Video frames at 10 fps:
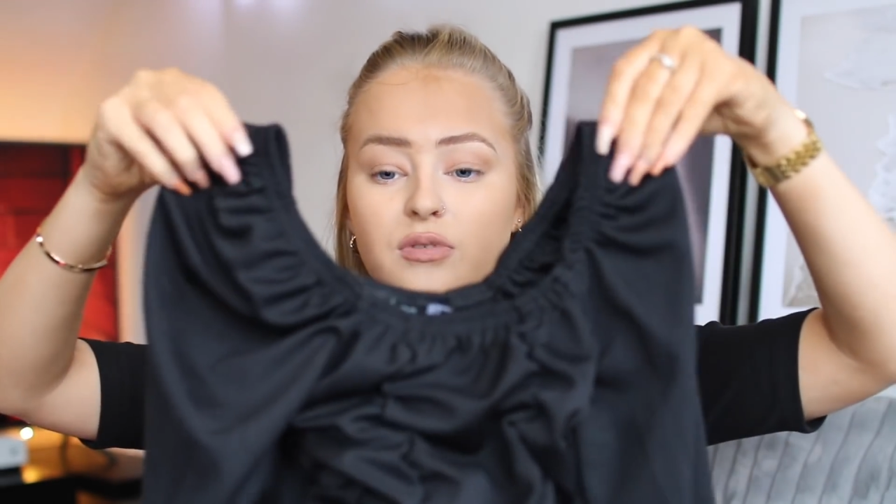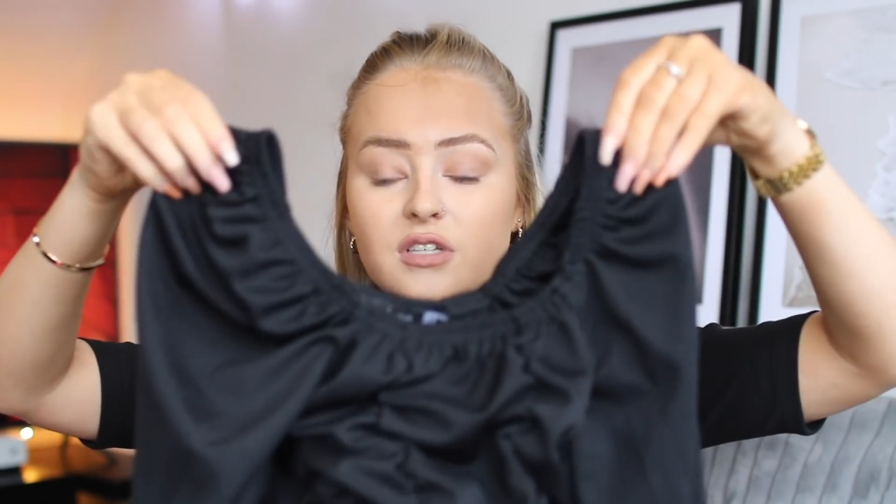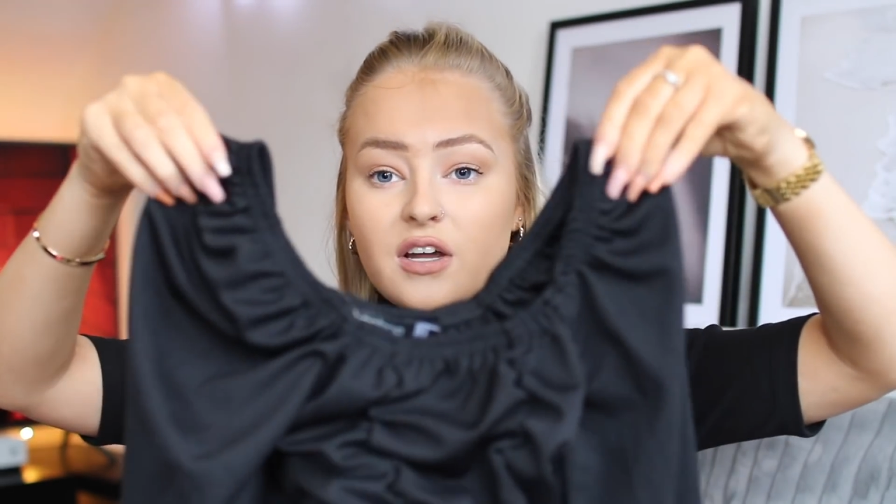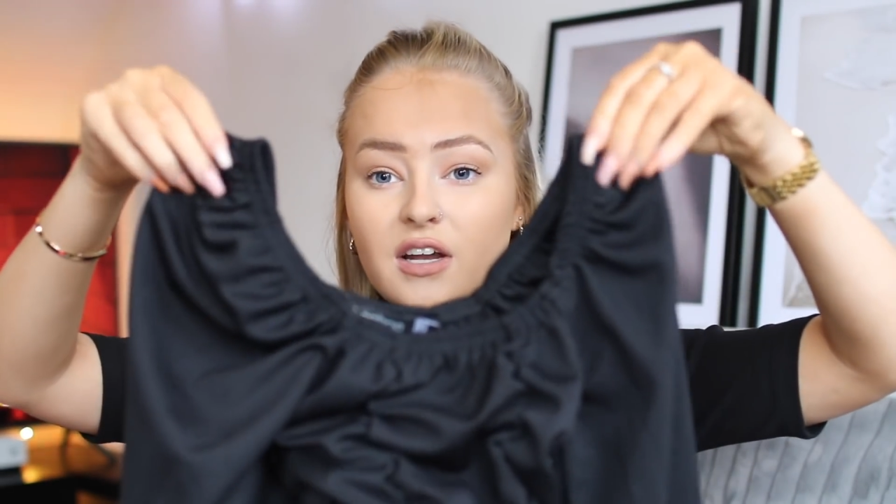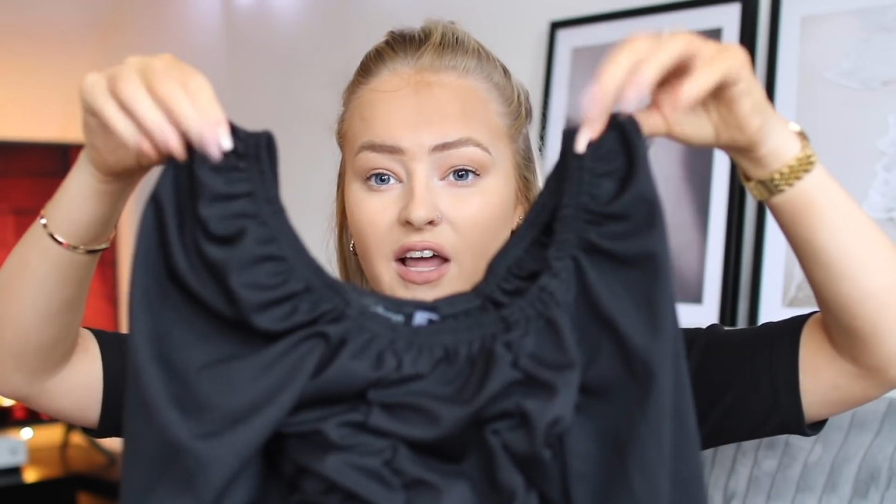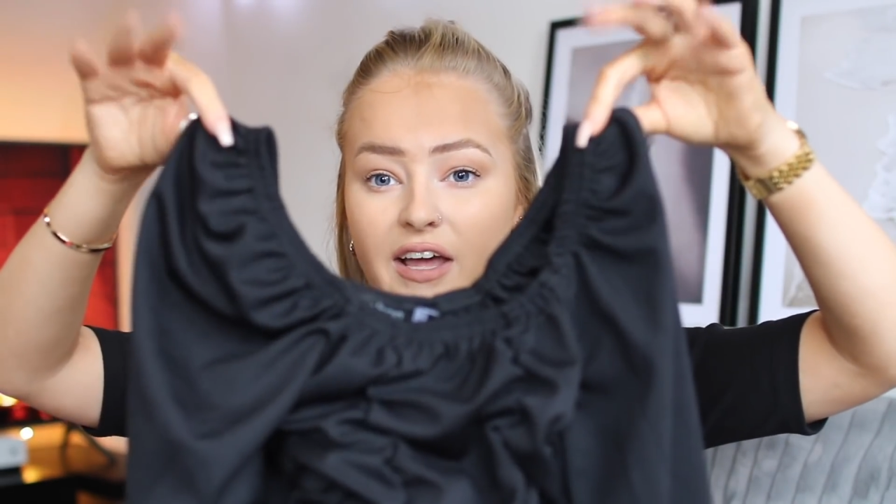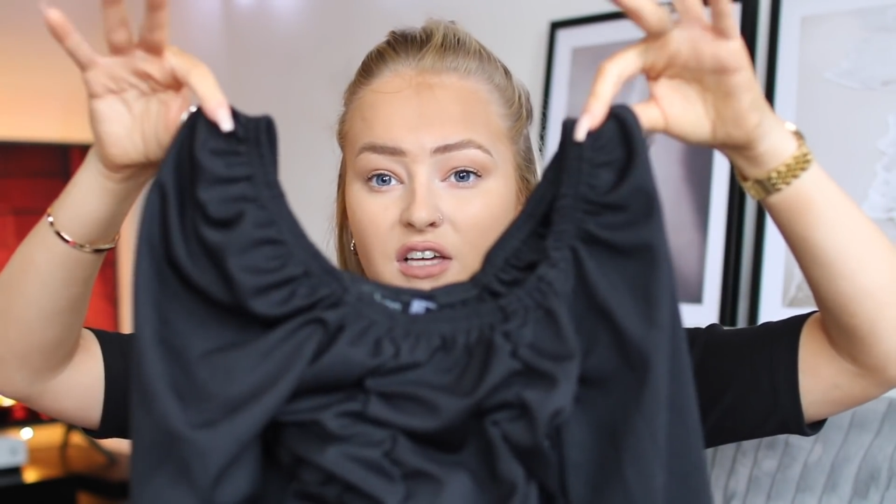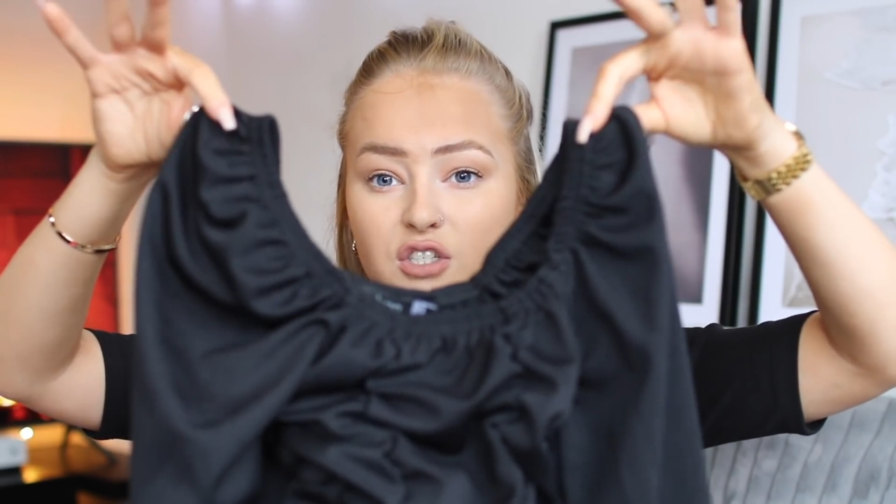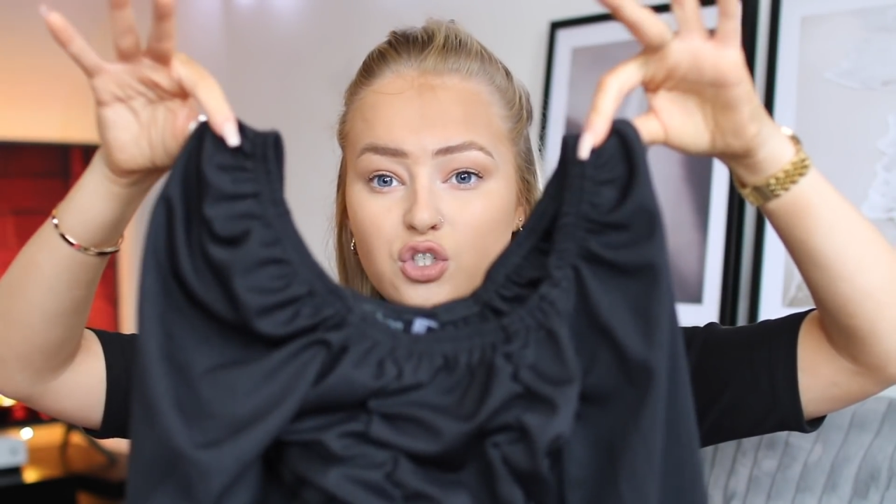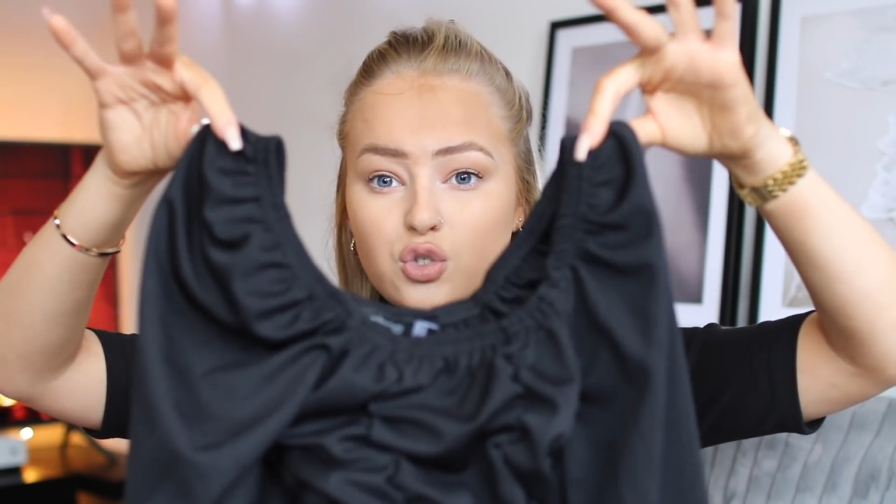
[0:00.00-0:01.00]
So it's kind of like
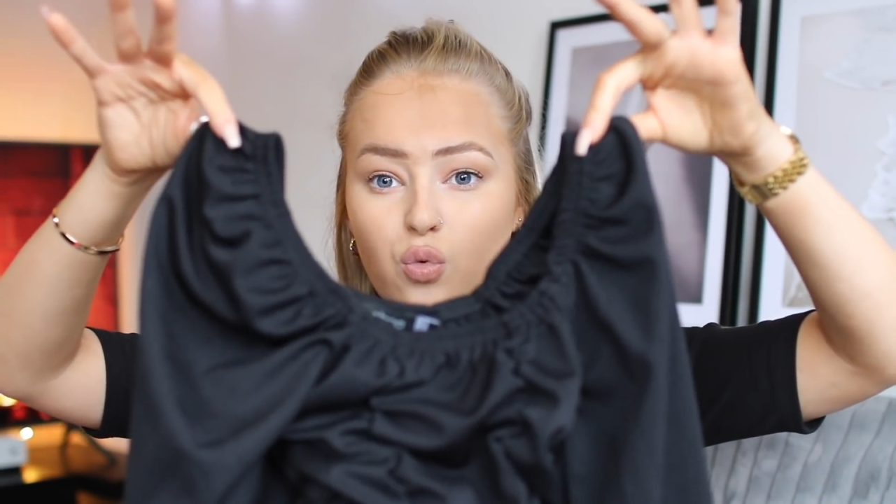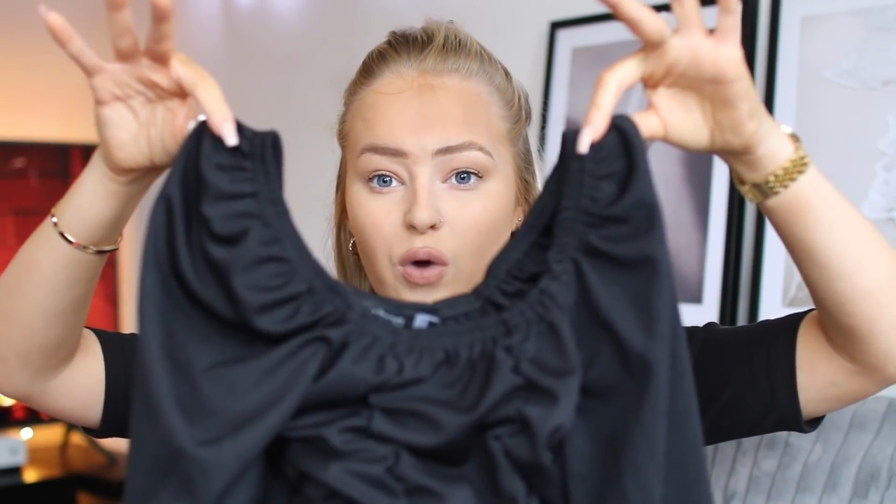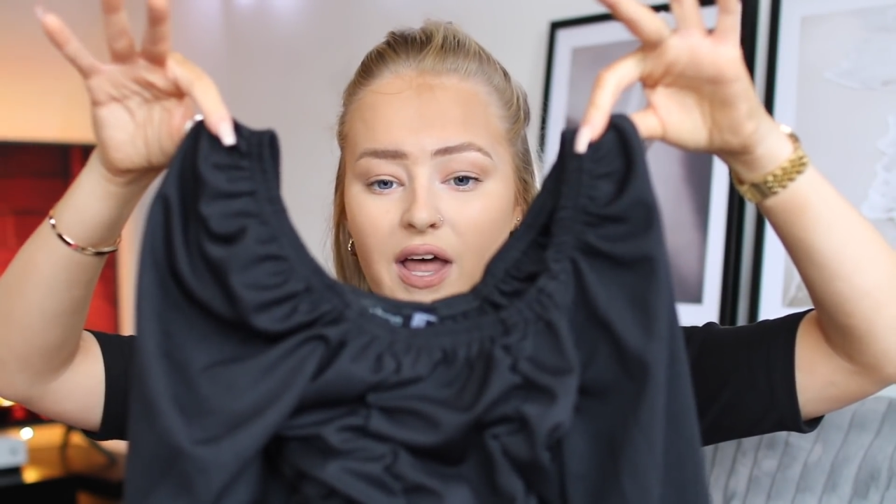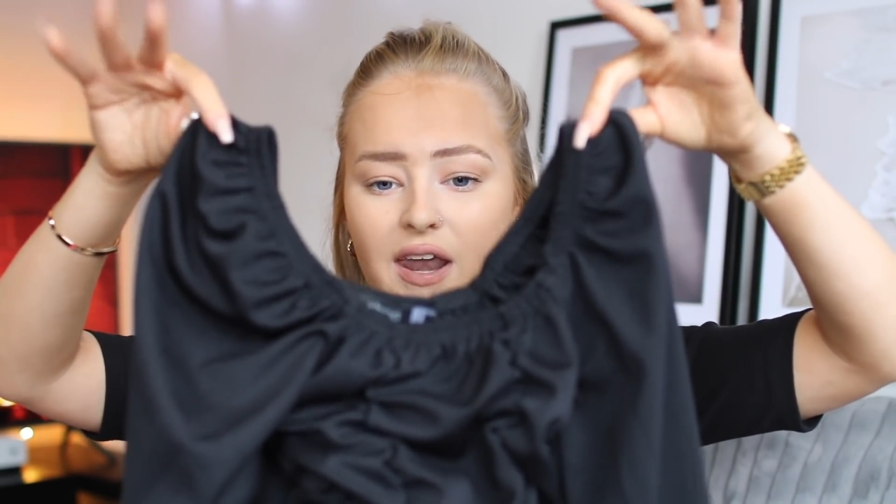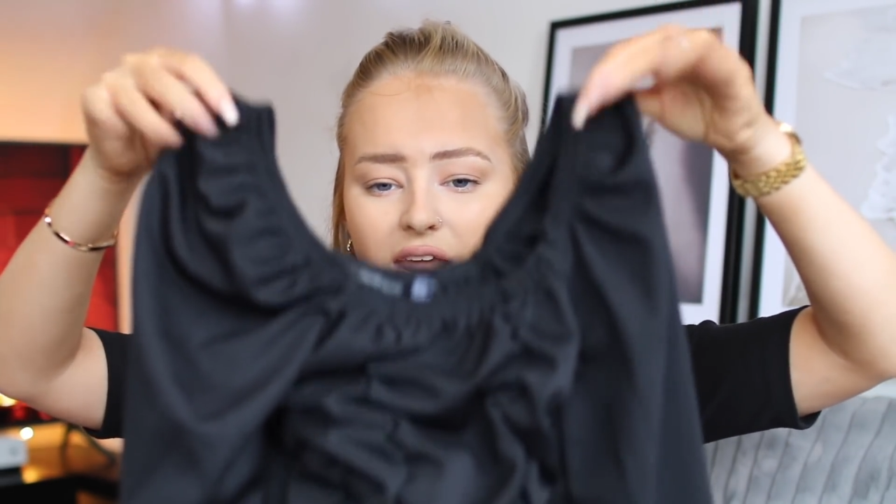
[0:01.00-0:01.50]
a square